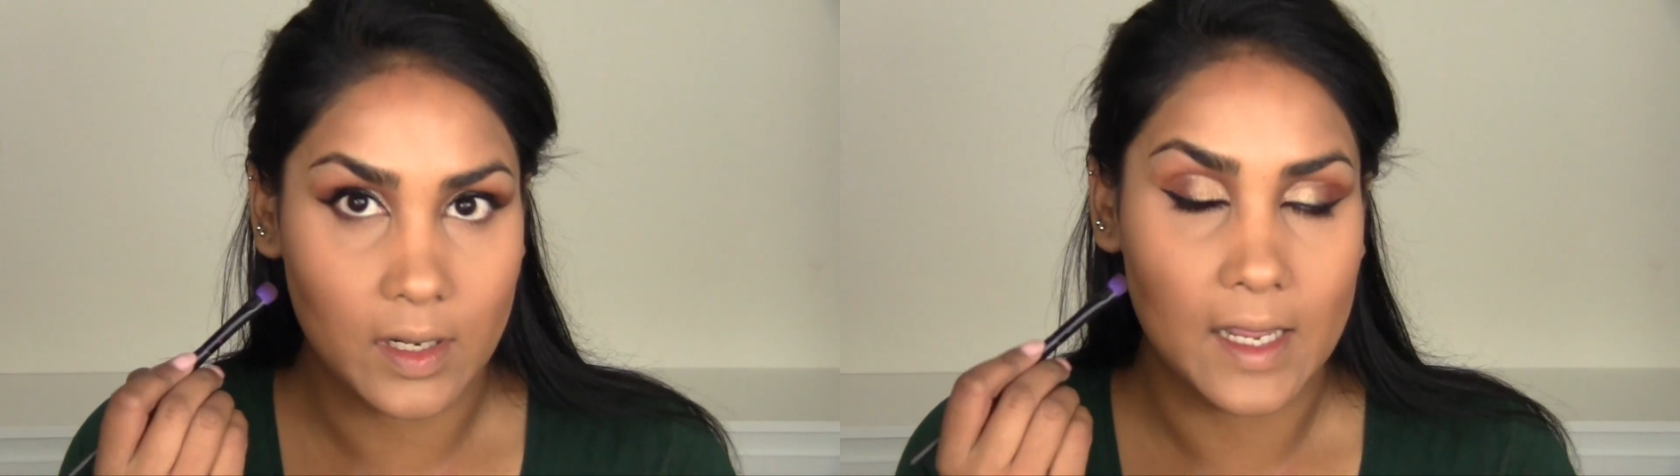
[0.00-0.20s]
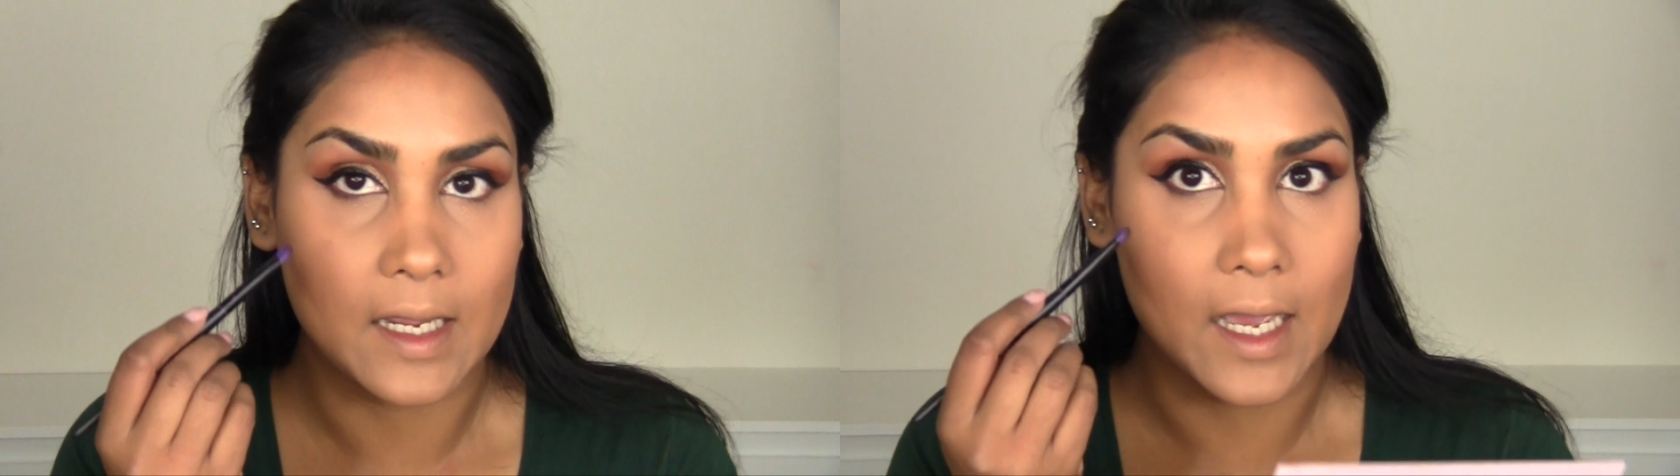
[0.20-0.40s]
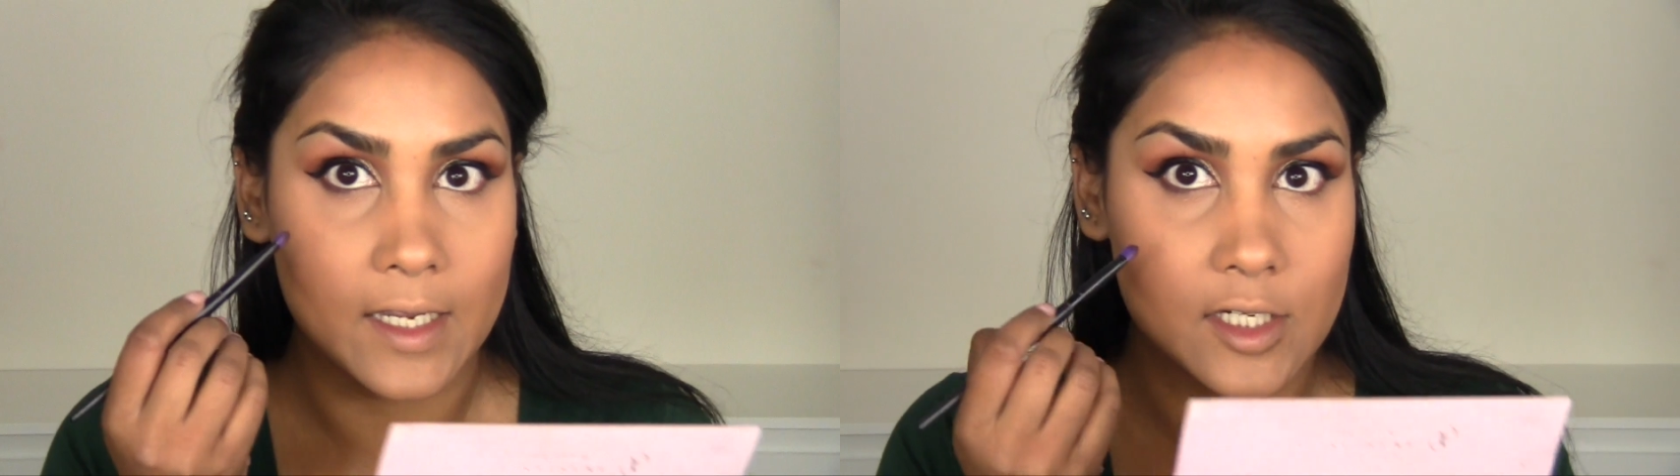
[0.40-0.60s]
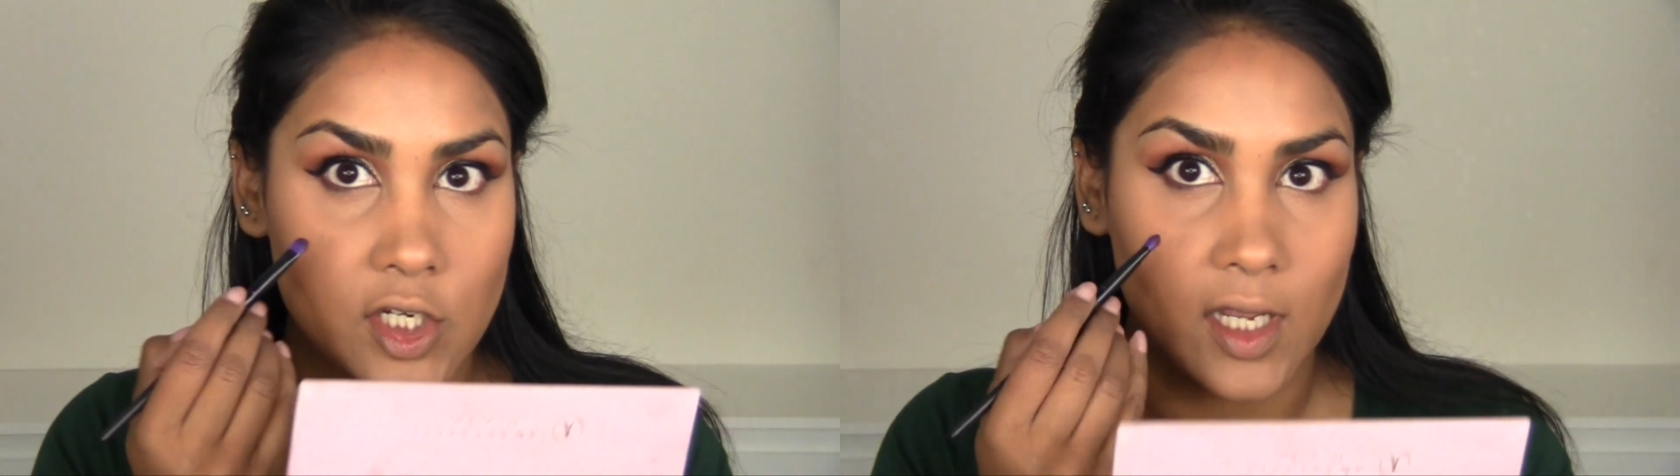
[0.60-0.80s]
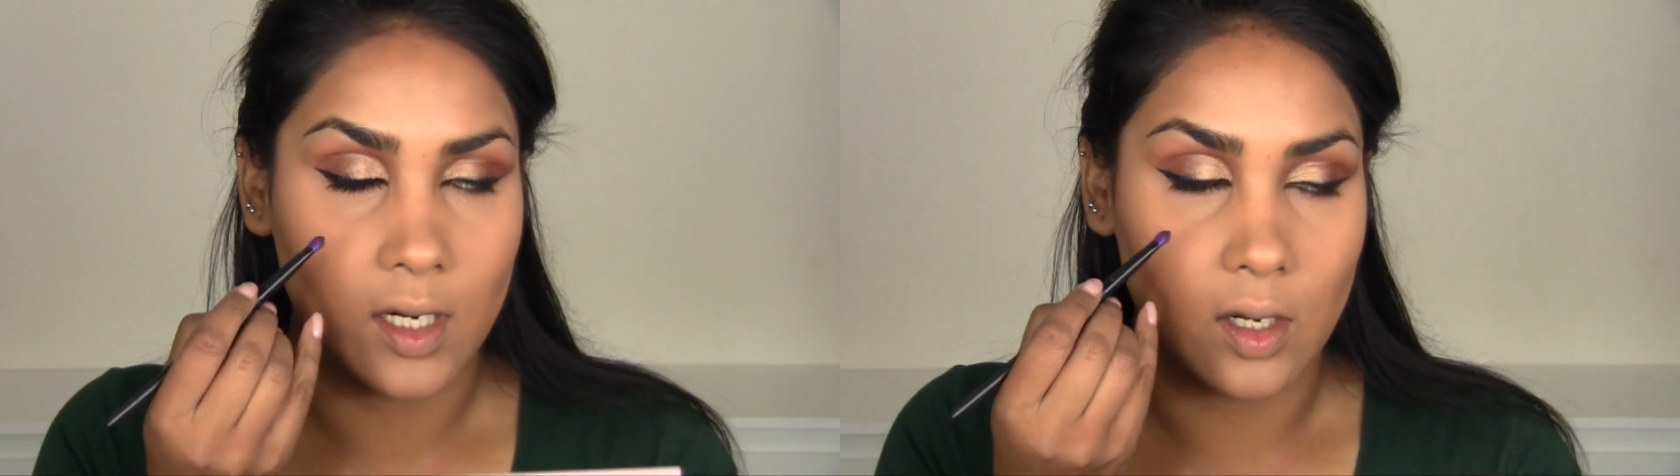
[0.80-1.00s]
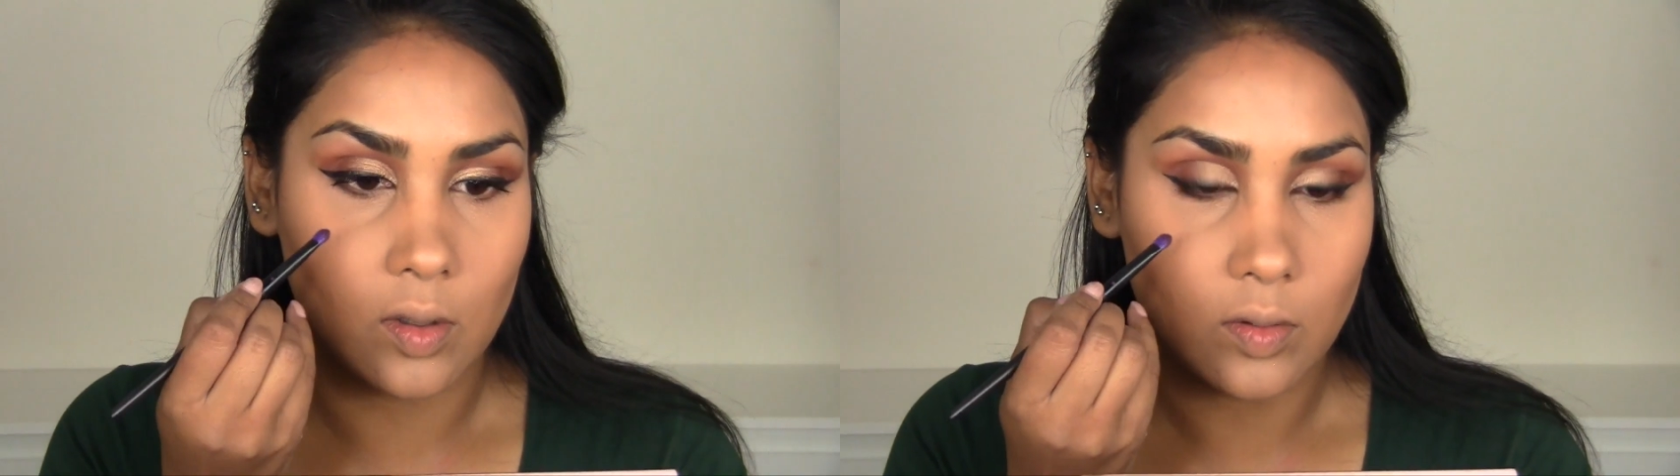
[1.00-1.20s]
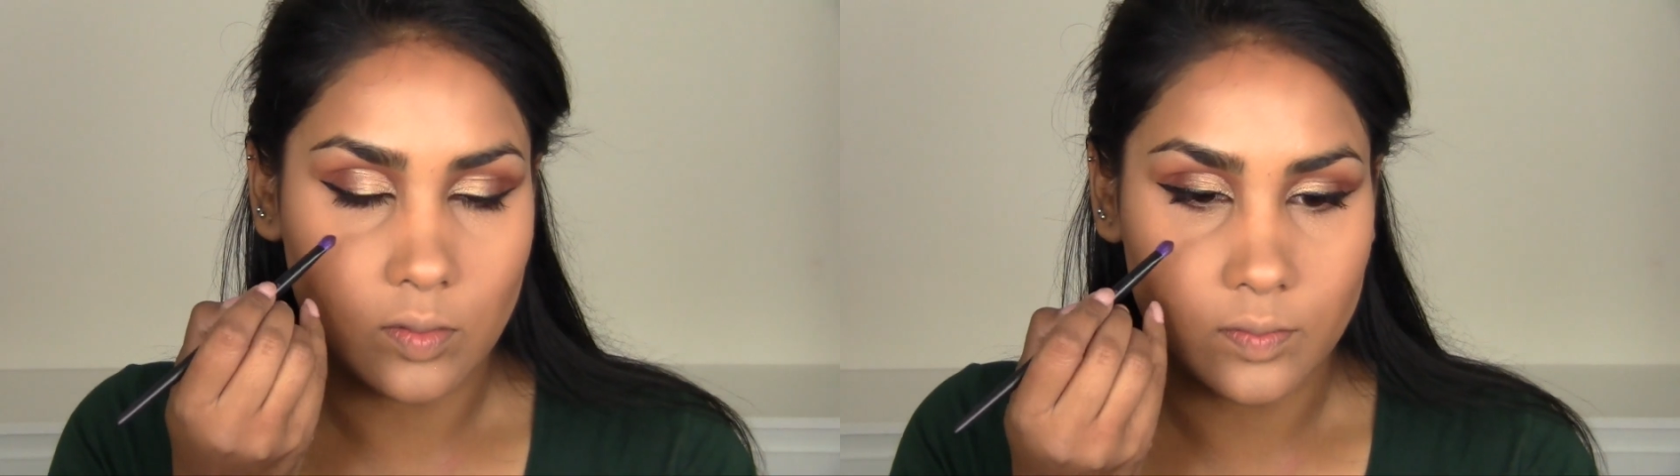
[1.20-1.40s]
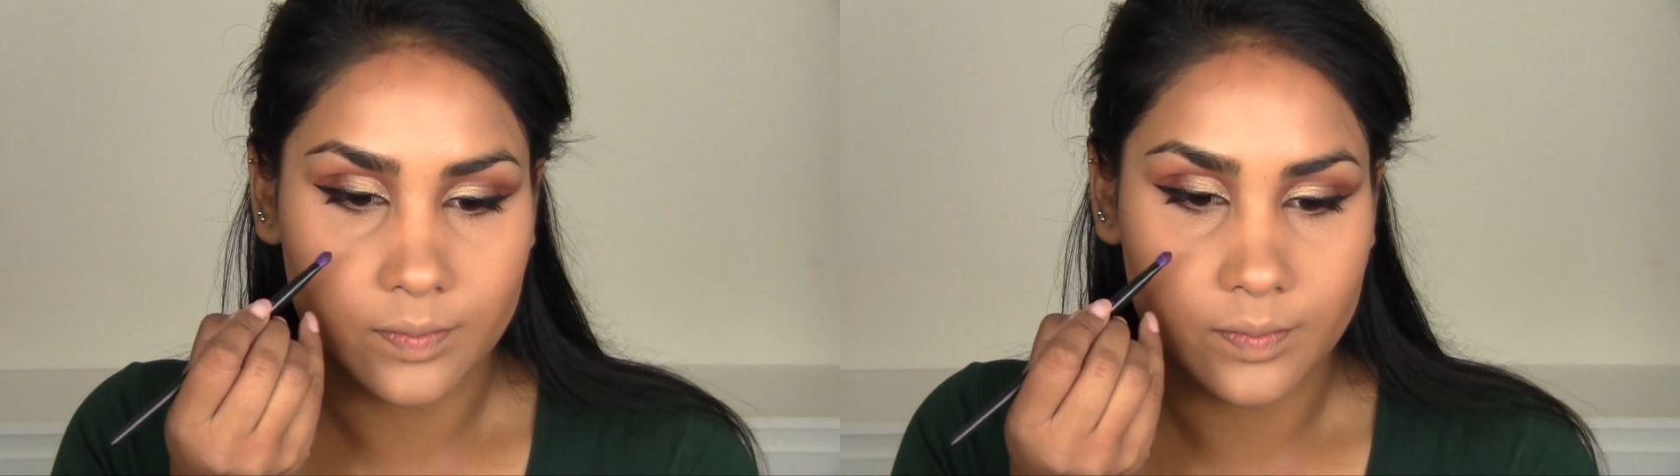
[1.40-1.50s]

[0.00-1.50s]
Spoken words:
black eyeshadow.